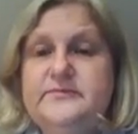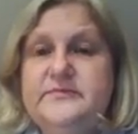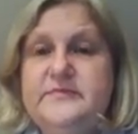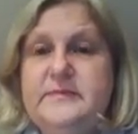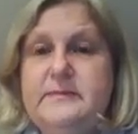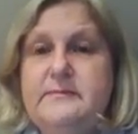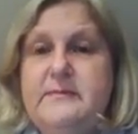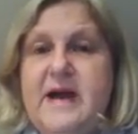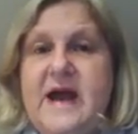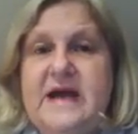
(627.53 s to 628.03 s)

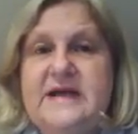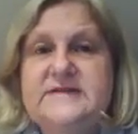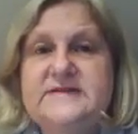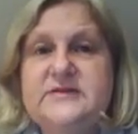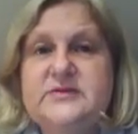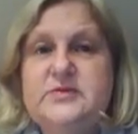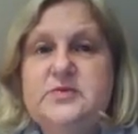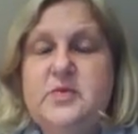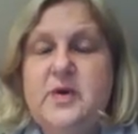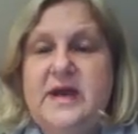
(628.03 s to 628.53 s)
mass
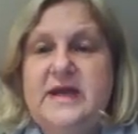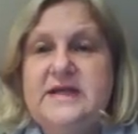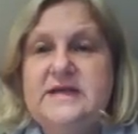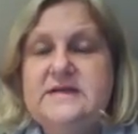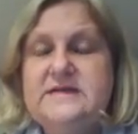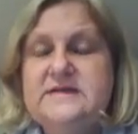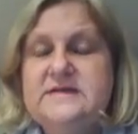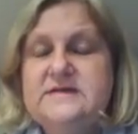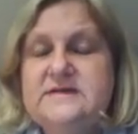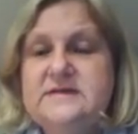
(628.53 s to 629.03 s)
and
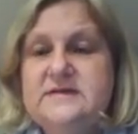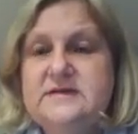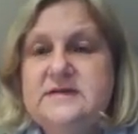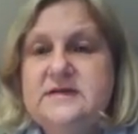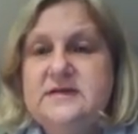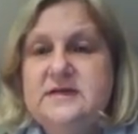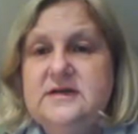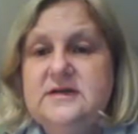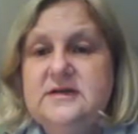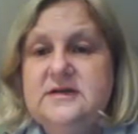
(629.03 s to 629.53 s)
weight
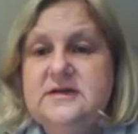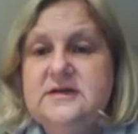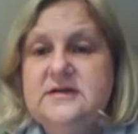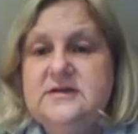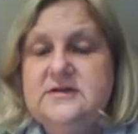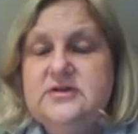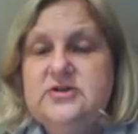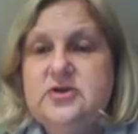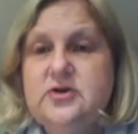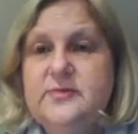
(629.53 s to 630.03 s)

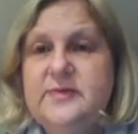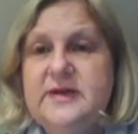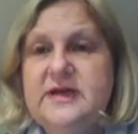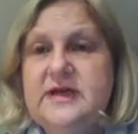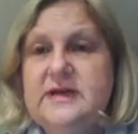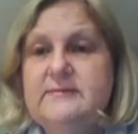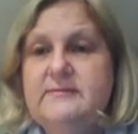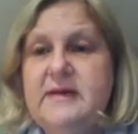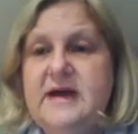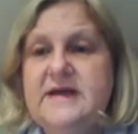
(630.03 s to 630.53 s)
topic
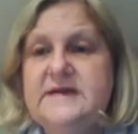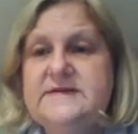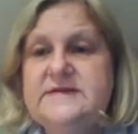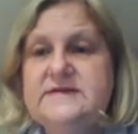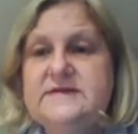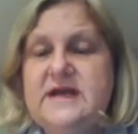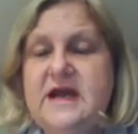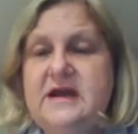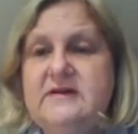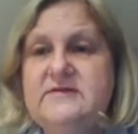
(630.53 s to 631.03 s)
in
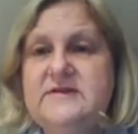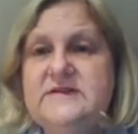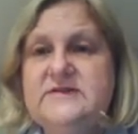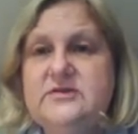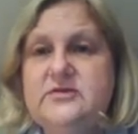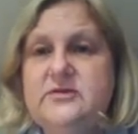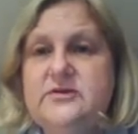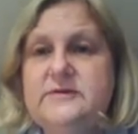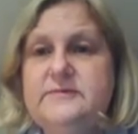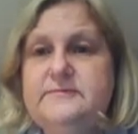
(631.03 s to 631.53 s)
maths carries
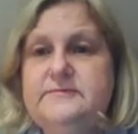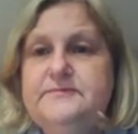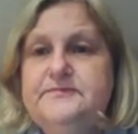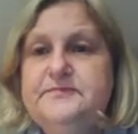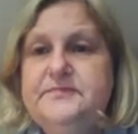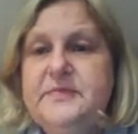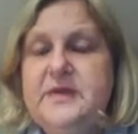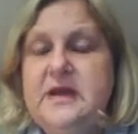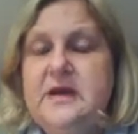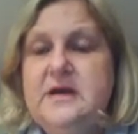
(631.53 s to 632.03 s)
on.
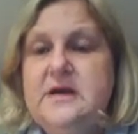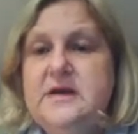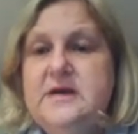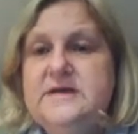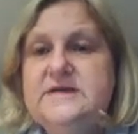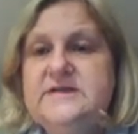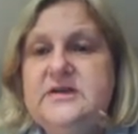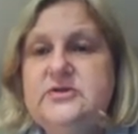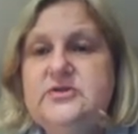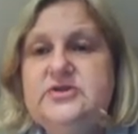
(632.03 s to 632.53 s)

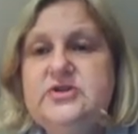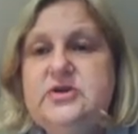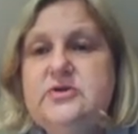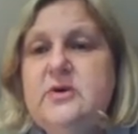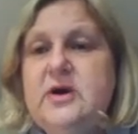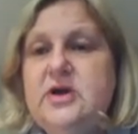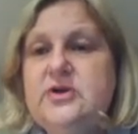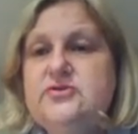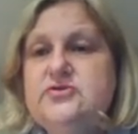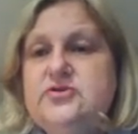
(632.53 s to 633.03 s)
So
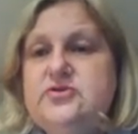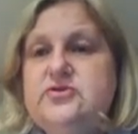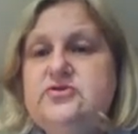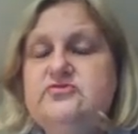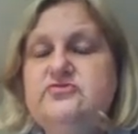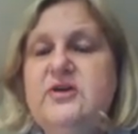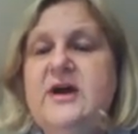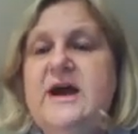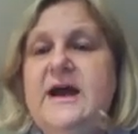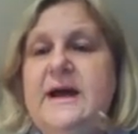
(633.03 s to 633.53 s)
200
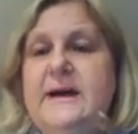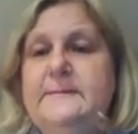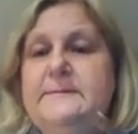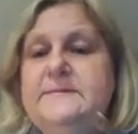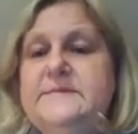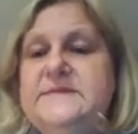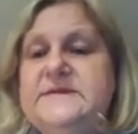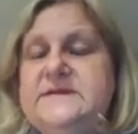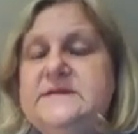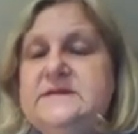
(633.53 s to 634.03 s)

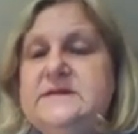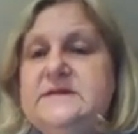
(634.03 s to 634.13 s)
grams